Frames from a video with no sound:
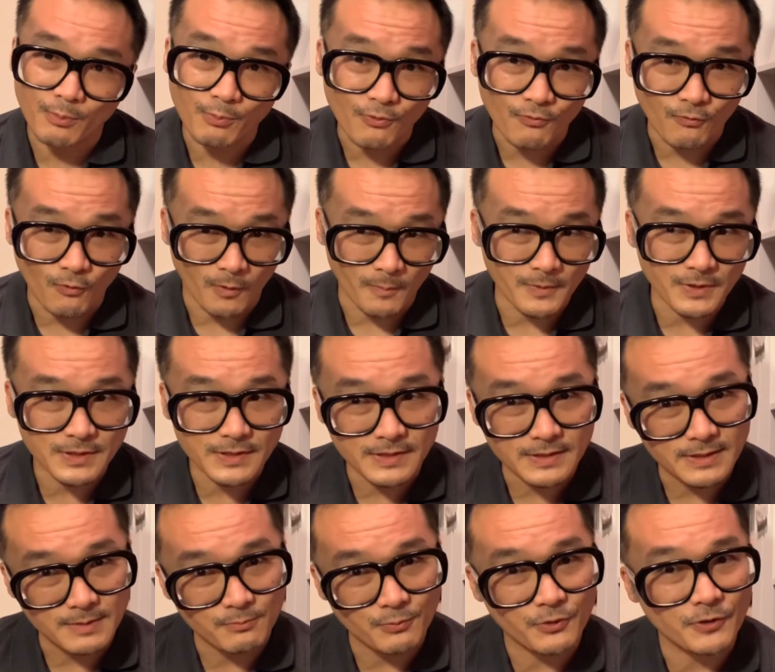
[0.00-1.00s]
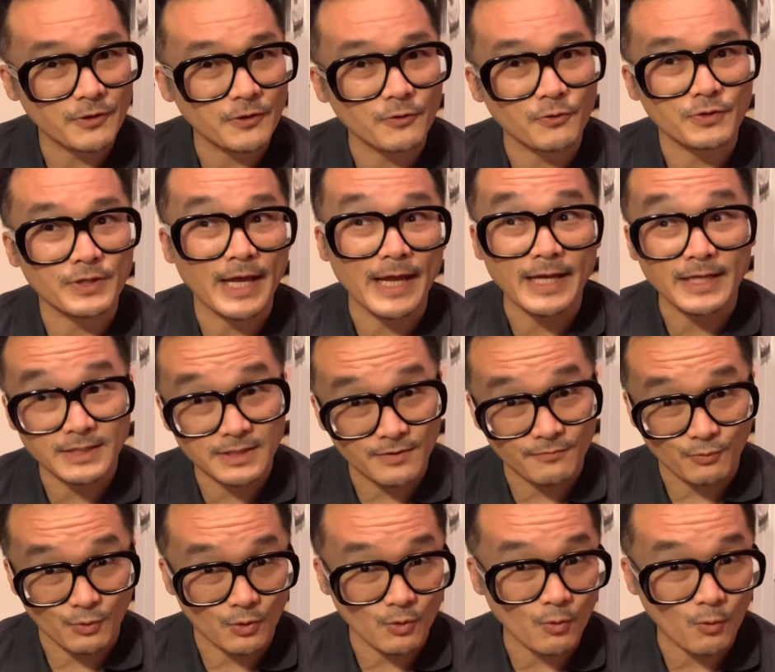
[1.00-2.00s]
performances and particular takes
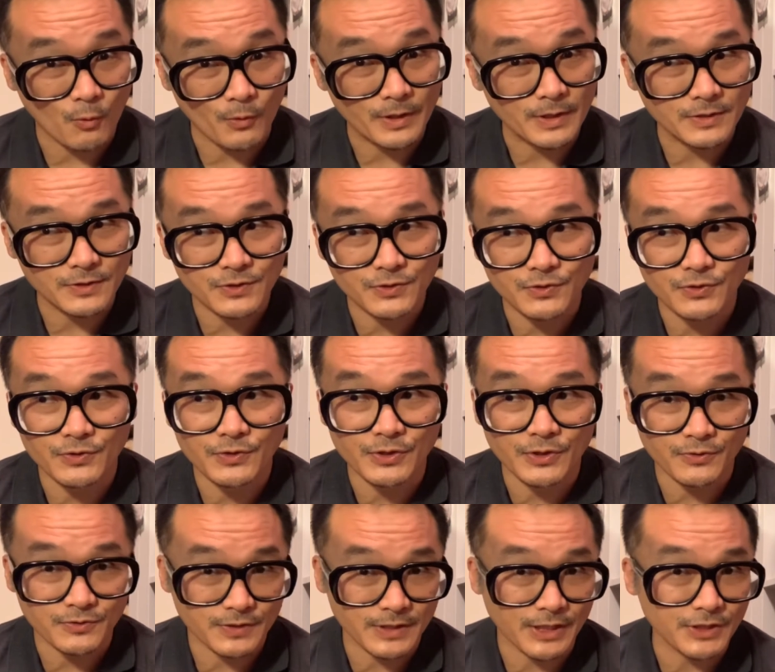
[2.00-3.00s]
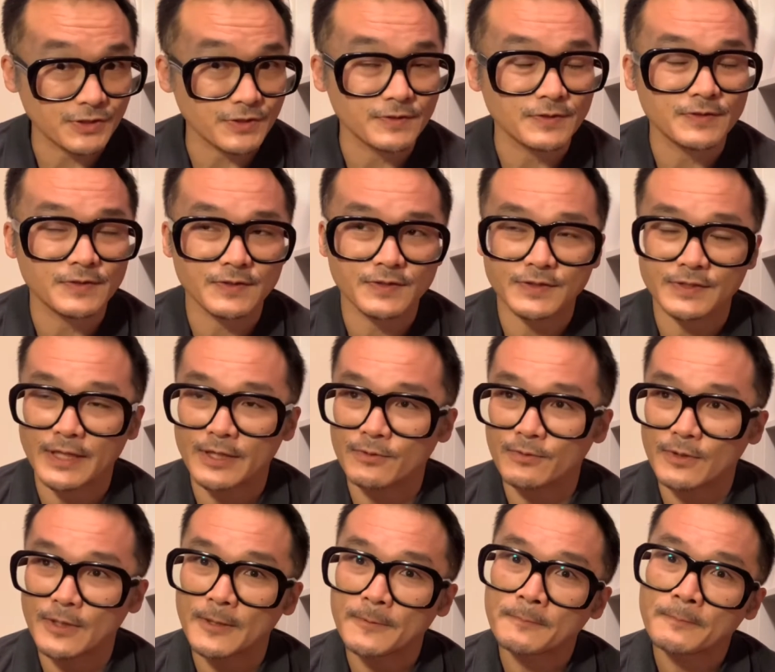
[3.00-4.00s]
of recording studio sessions,
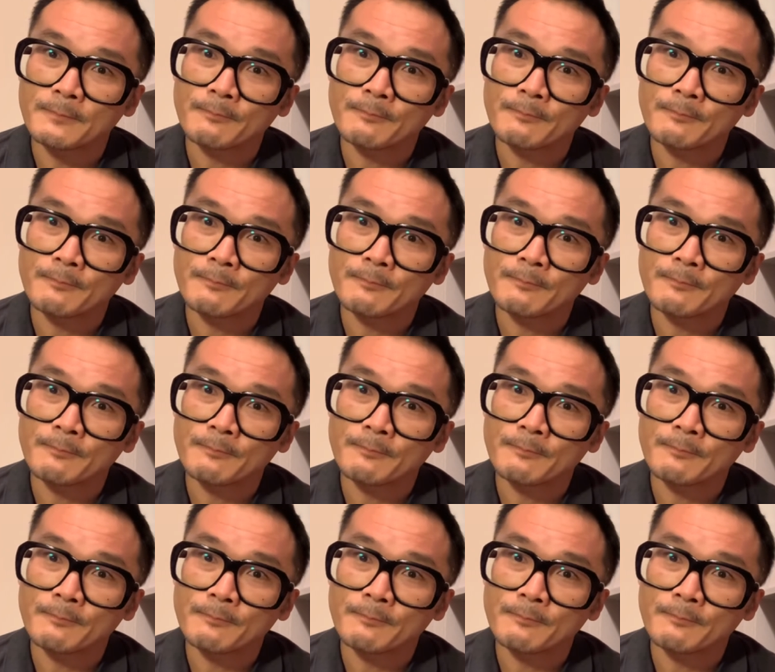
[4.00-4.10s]
etc.